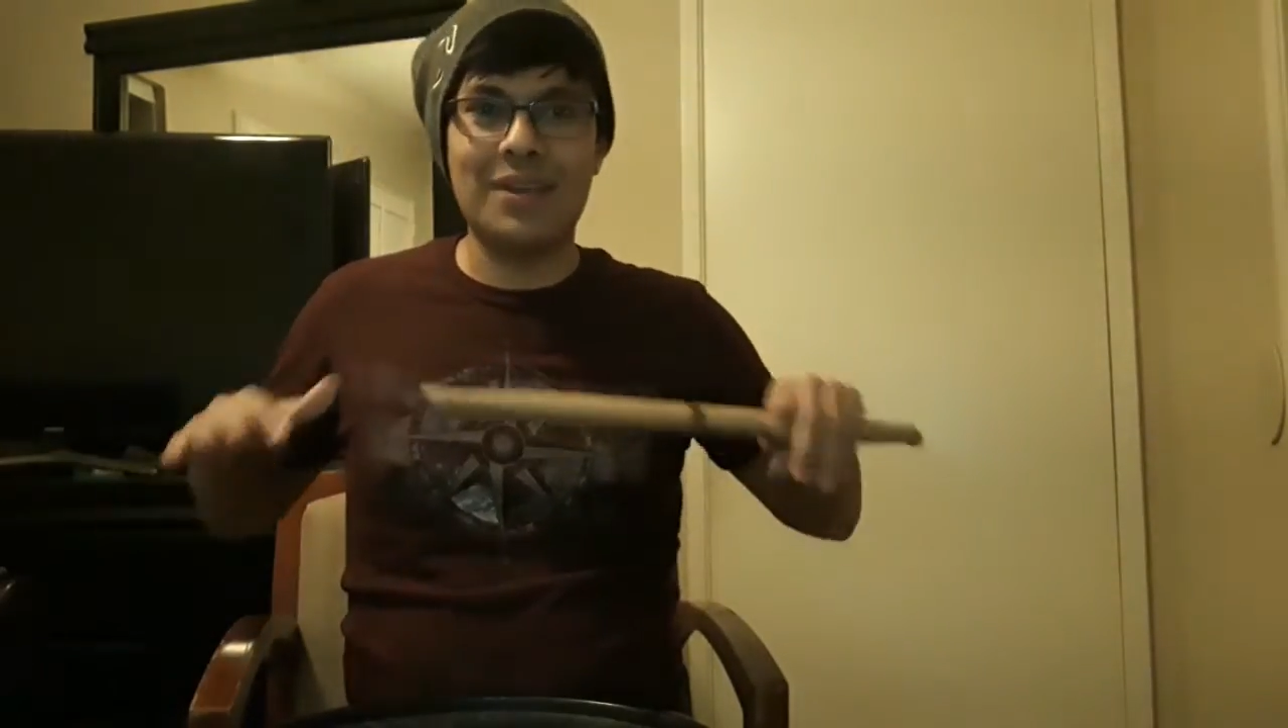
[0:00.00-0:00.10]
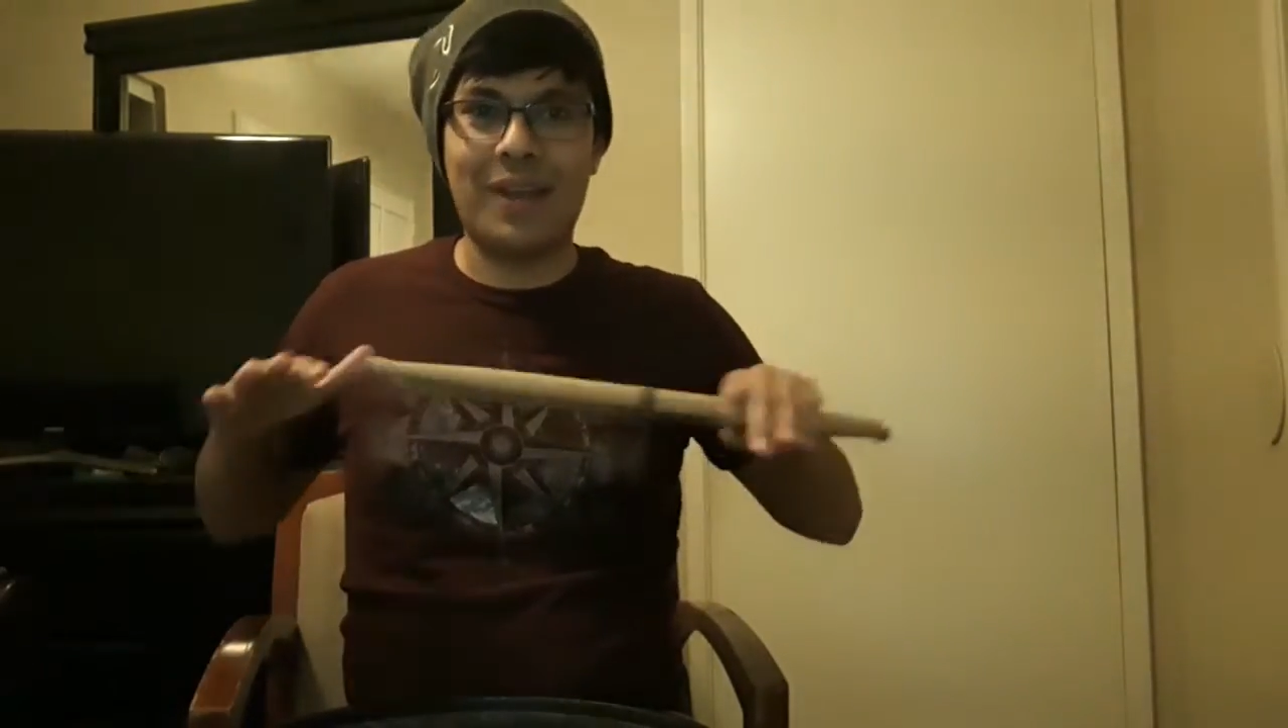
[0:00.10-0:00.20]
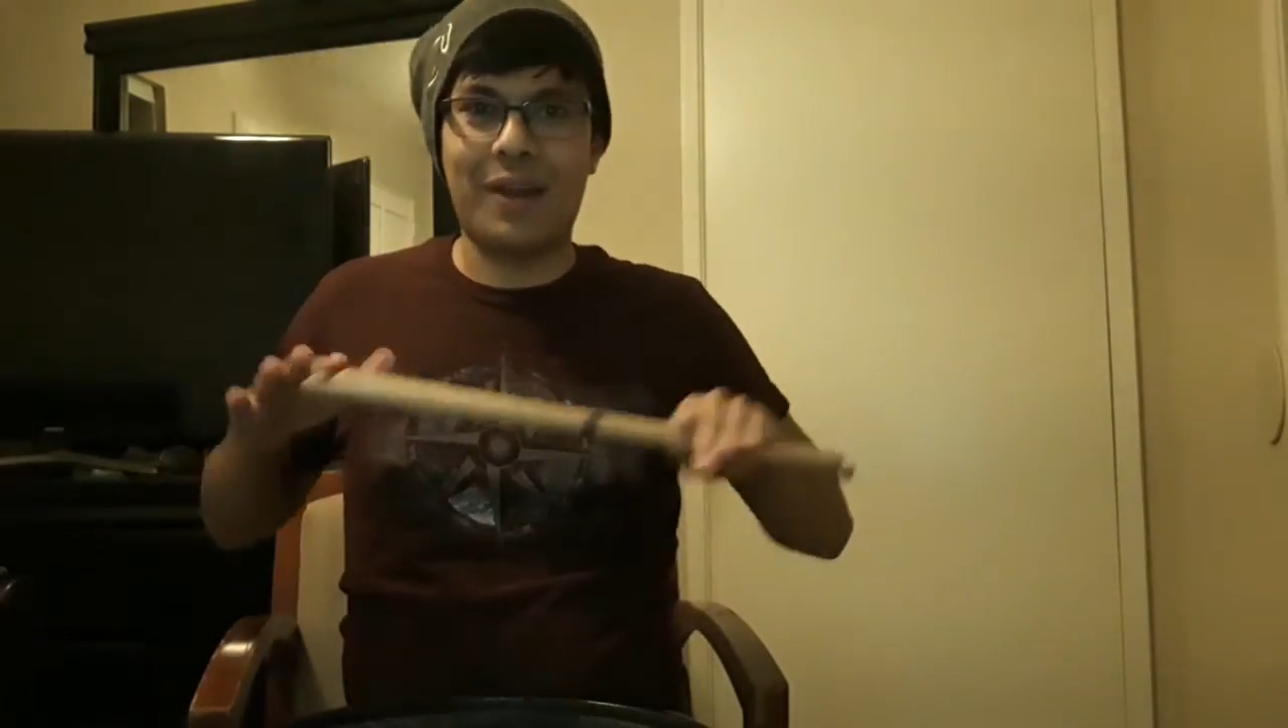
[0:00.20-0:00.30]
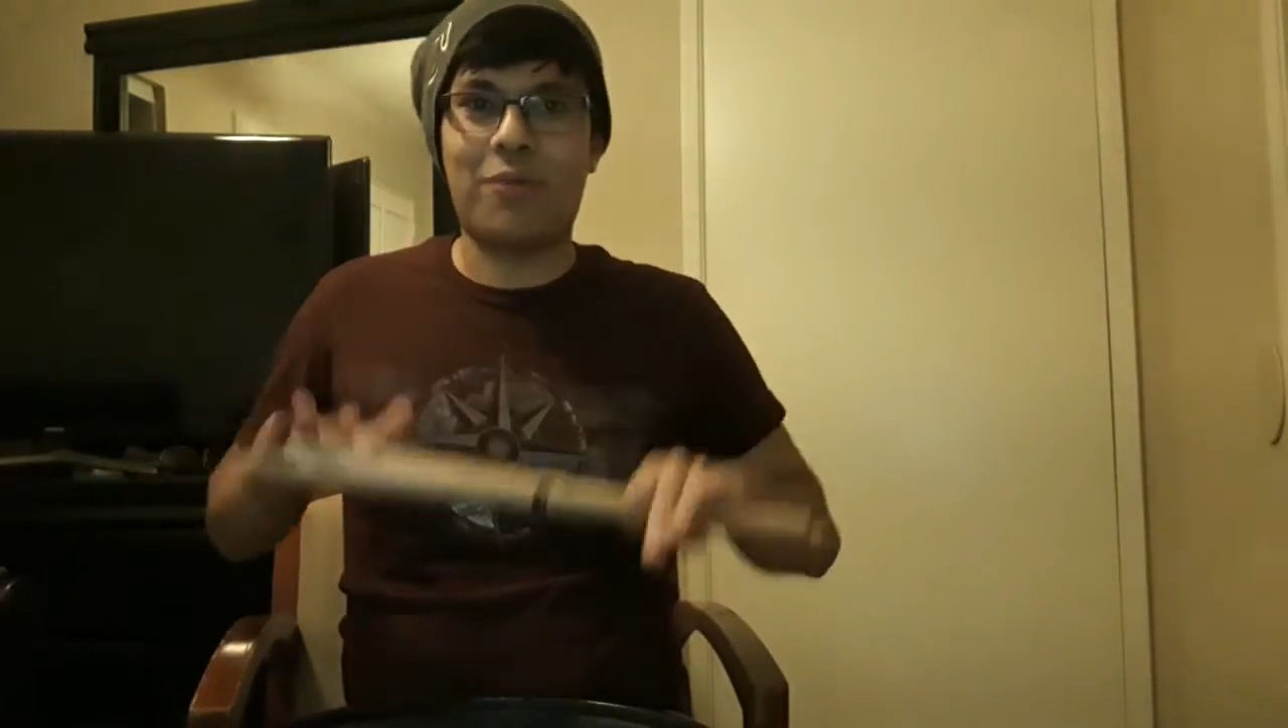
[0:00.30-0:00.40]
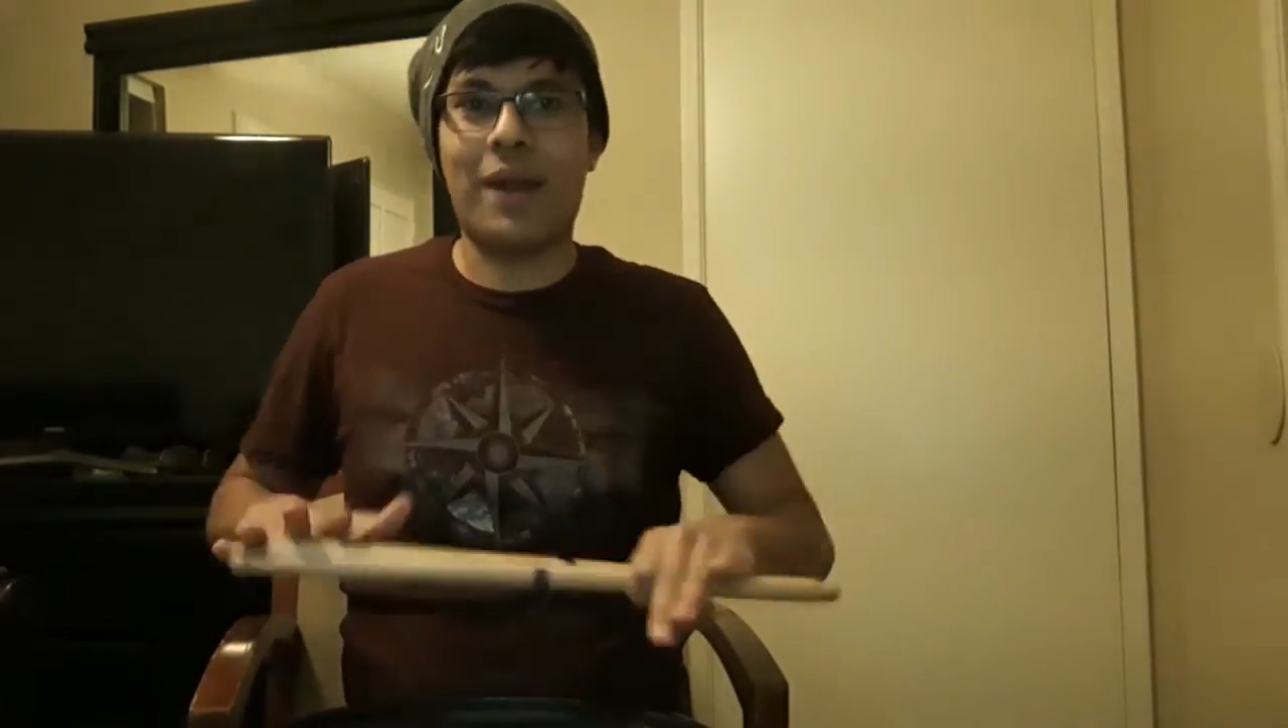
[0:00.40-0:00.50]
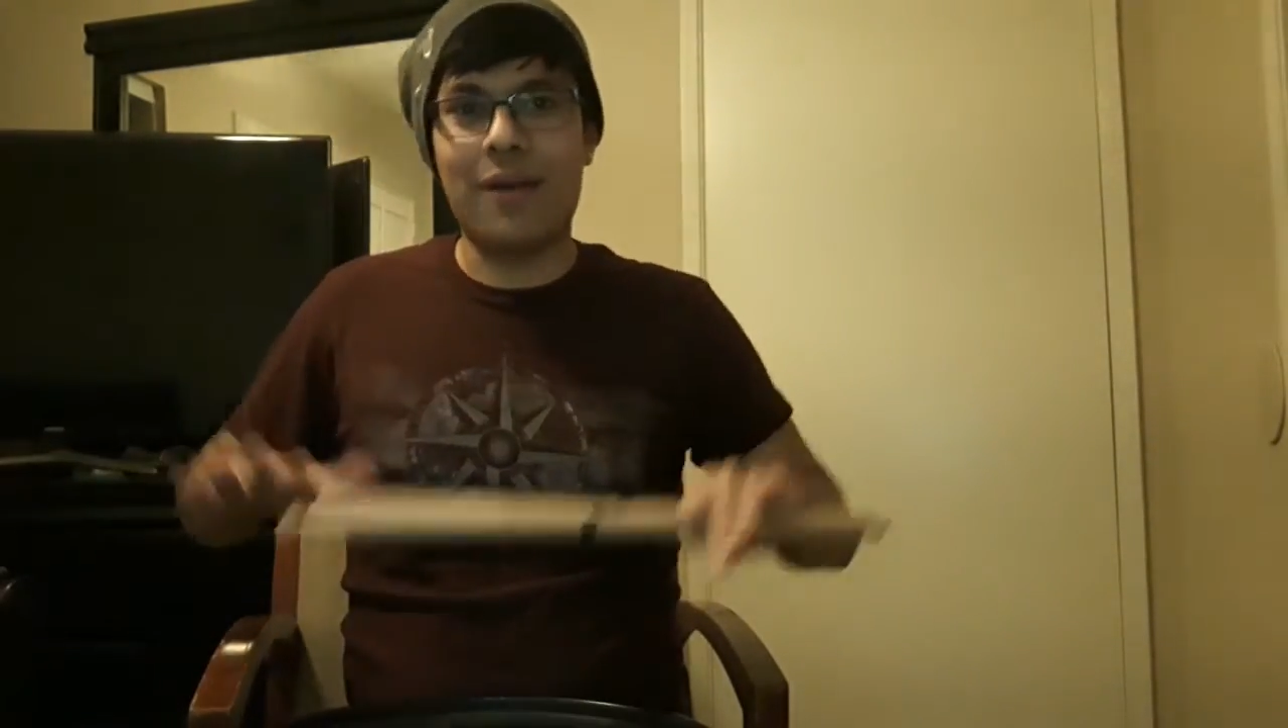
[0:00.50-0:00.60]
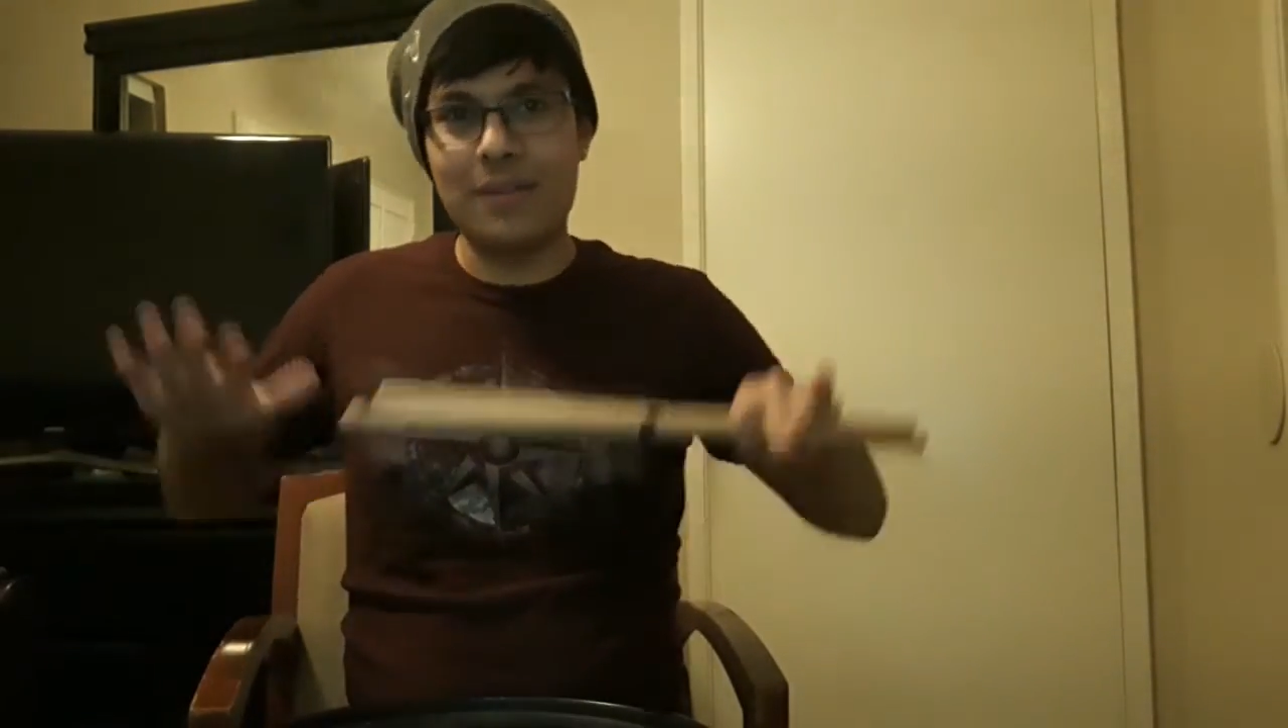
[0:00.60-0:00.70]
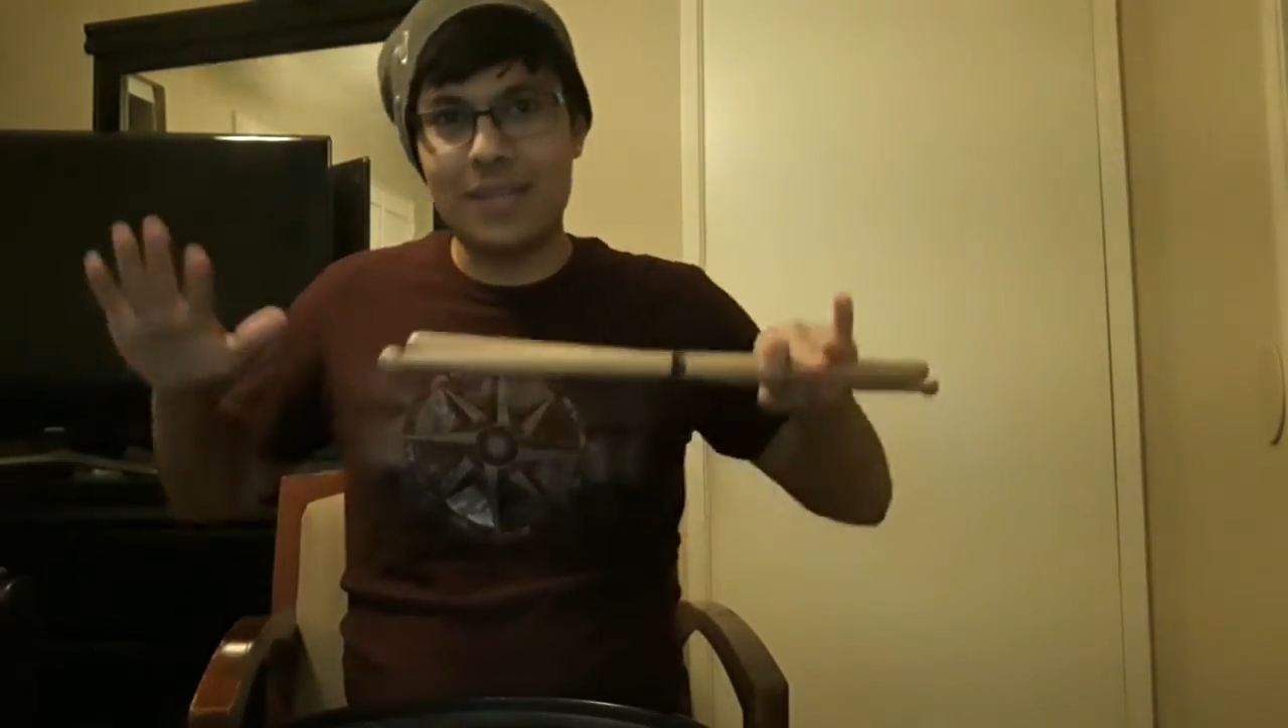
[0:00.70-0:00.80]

like round